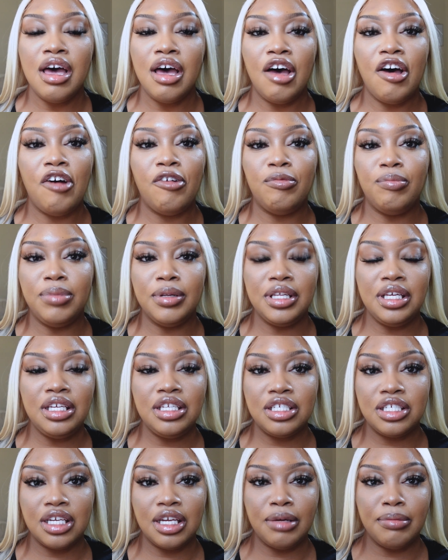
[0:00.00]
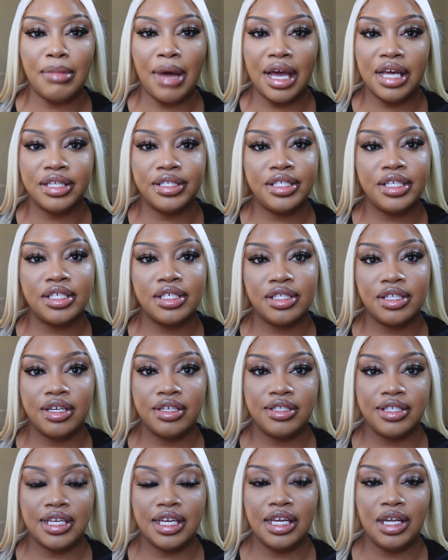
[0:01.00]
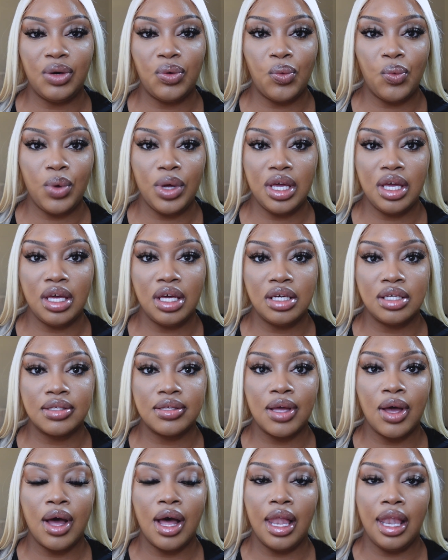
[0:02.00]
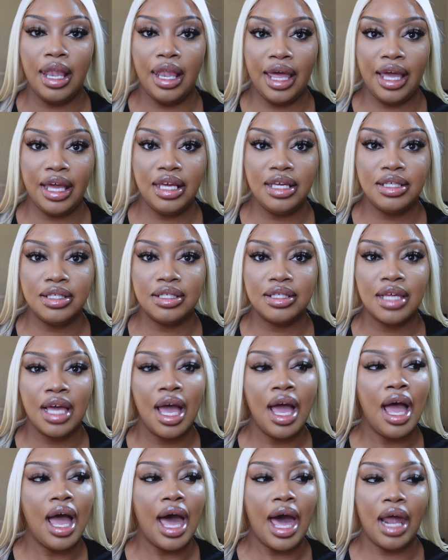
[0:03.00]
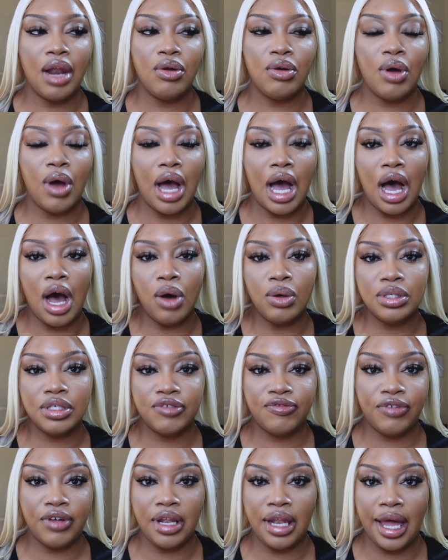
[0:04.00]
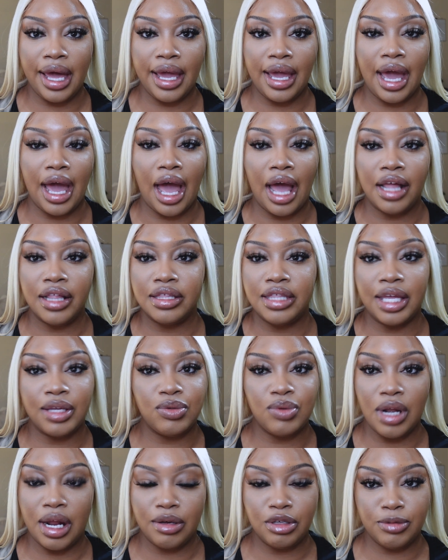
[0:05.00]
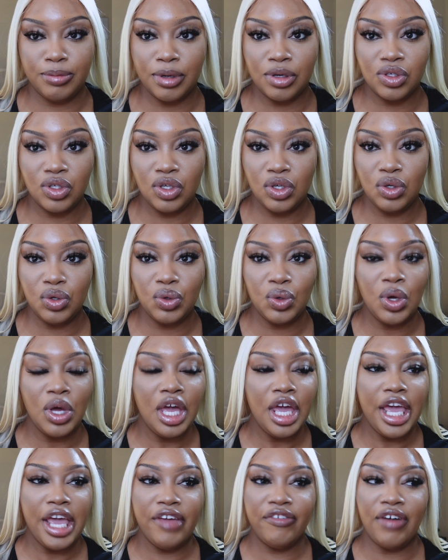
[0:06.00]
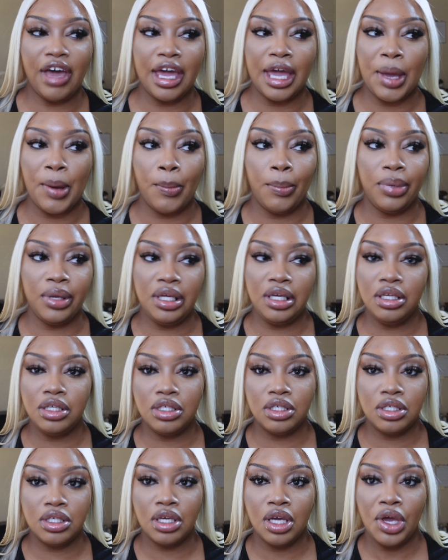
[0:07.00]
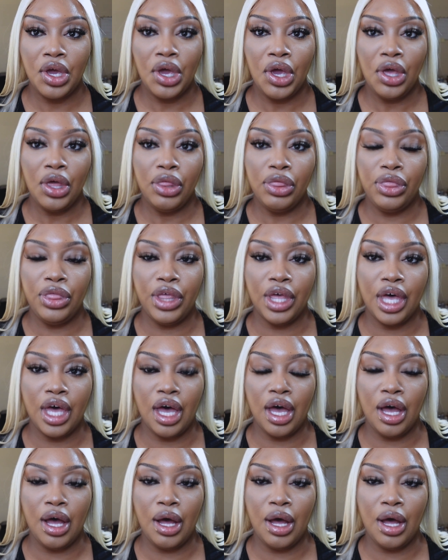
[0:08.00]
of bleaching my 613 wigs lace. I don't know, I always felt like that's what I was supposed to do. If I could bleach the